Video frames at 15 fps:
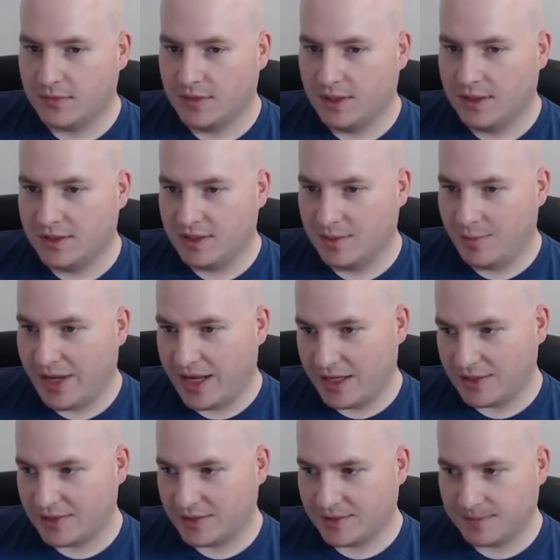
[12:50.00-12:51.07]
into the
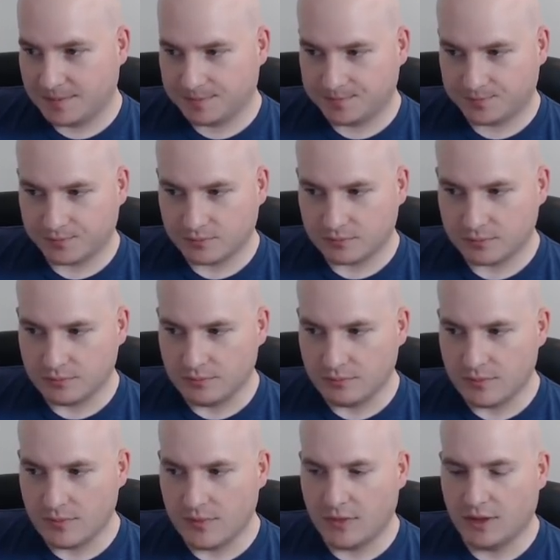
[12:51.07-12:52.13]
past.
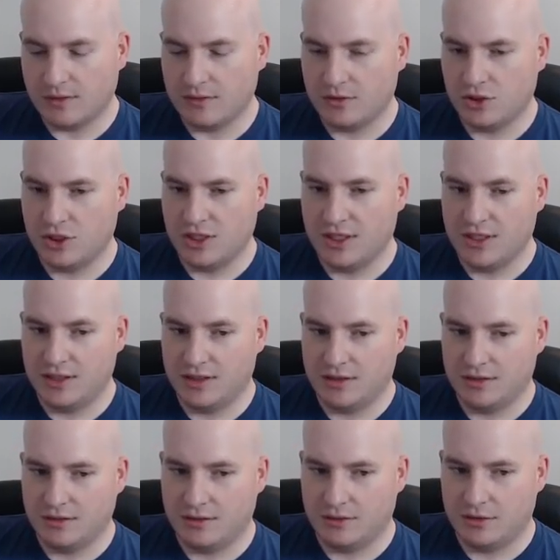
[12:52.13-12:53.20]

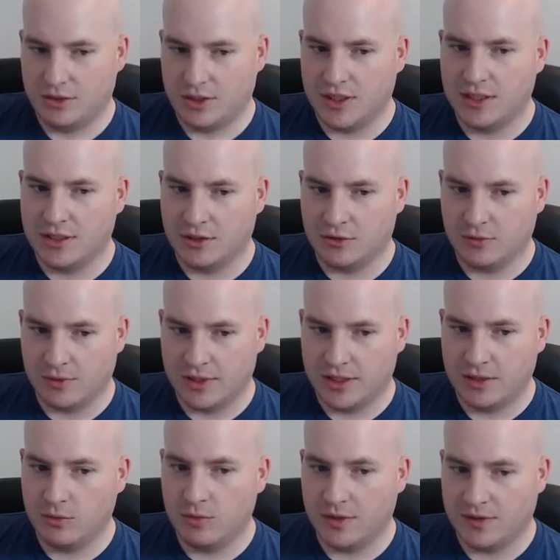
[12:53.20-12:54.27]
She didn't
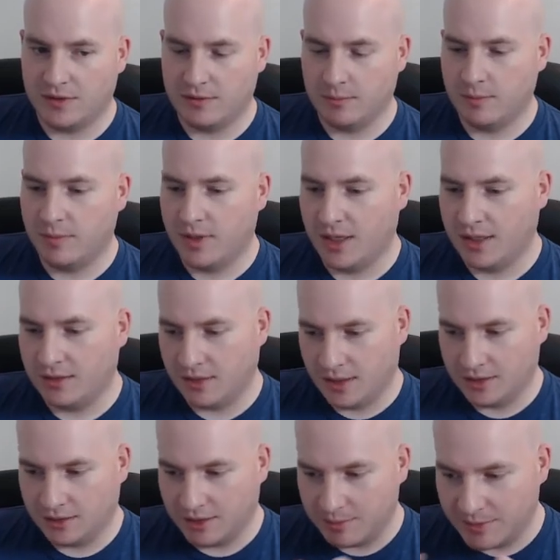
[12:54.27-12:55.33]
agree with
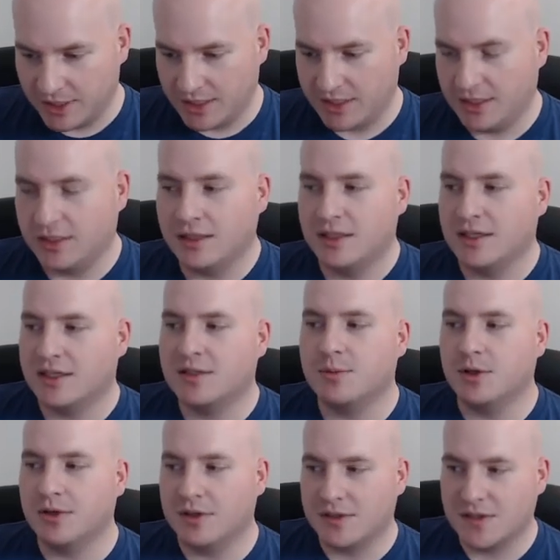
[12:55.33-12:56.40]
eliminating the
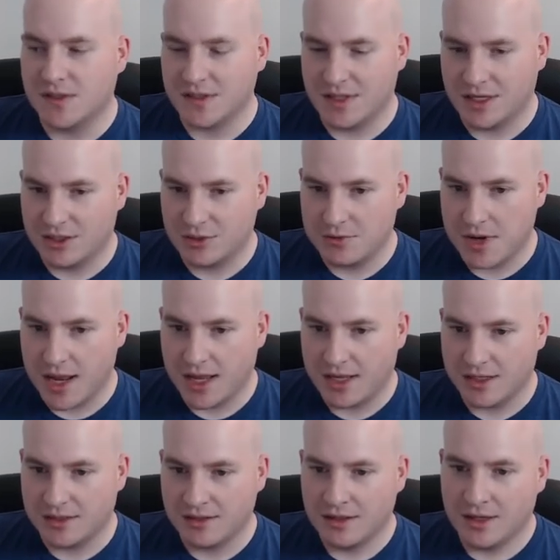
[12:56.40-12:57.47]
experiences that you
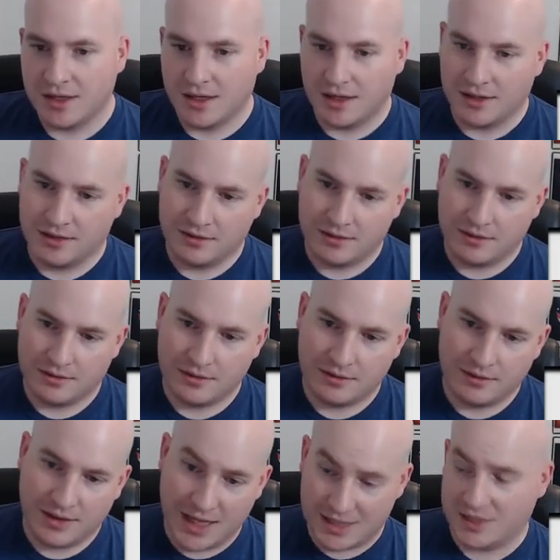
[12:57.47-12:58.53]
had, and
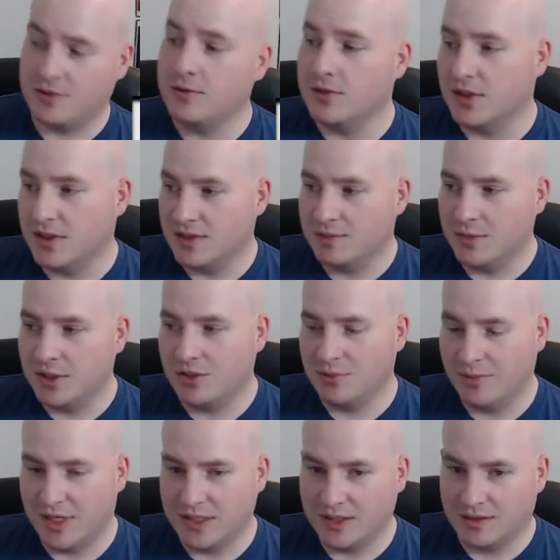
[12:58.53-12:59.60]
that's Suzuha's
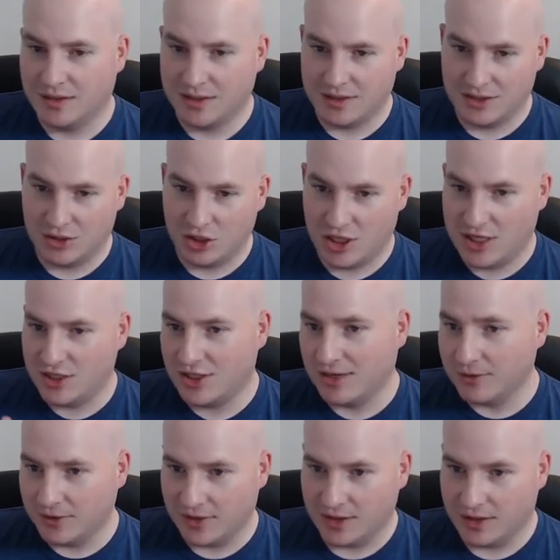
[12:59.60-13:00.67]
mission basically, is to change
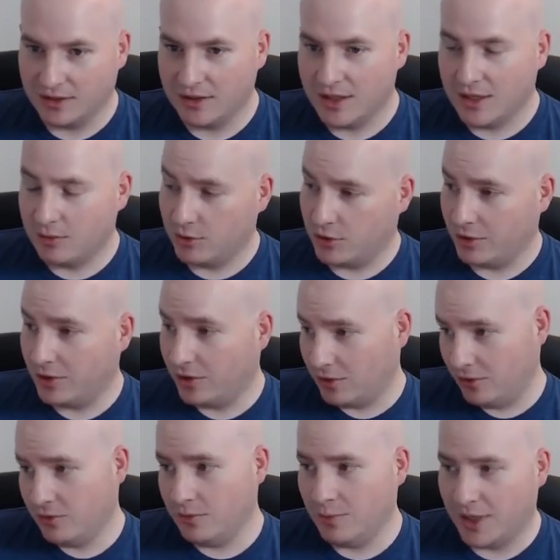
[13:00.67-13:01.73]
everything, which would
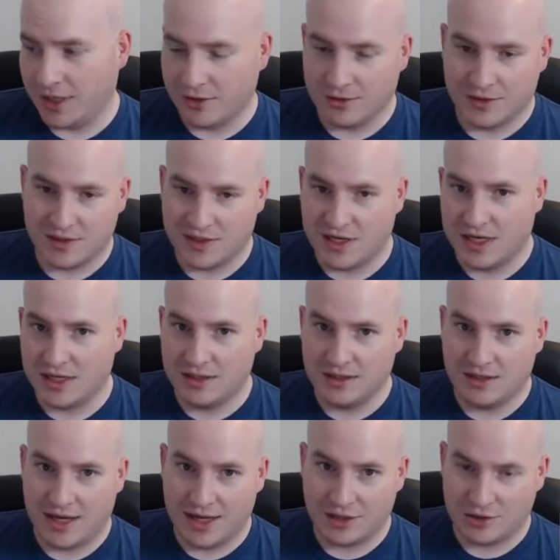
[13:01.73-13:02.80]
include Mayuri's
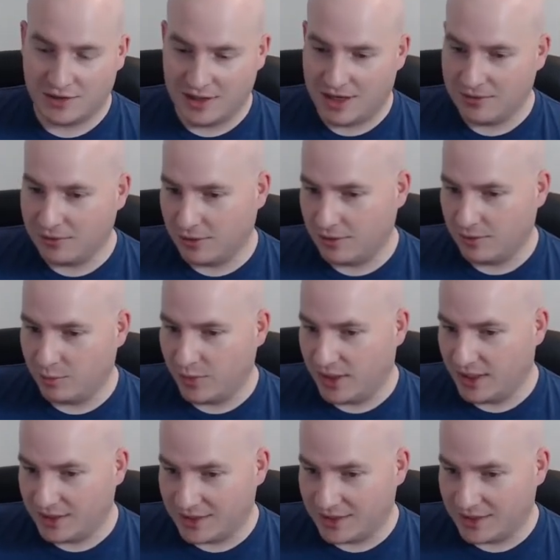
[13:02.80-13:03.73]
kid actually ever being